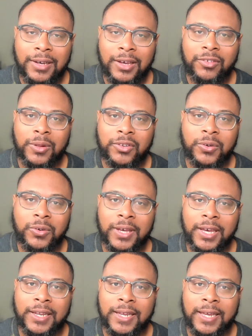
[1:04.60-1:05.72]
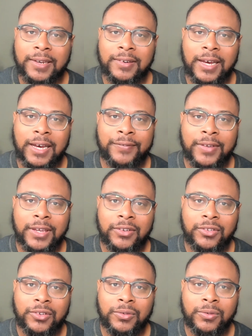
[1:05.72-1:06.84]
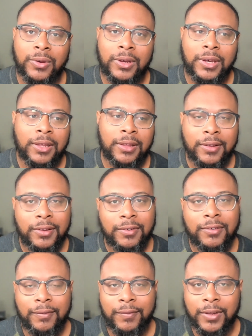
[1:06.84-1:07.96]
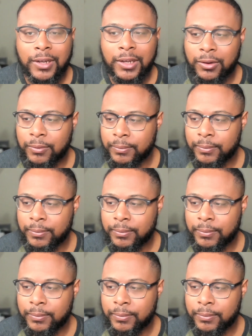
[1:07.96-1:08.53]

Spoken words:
So let's go ahead and dive into this video.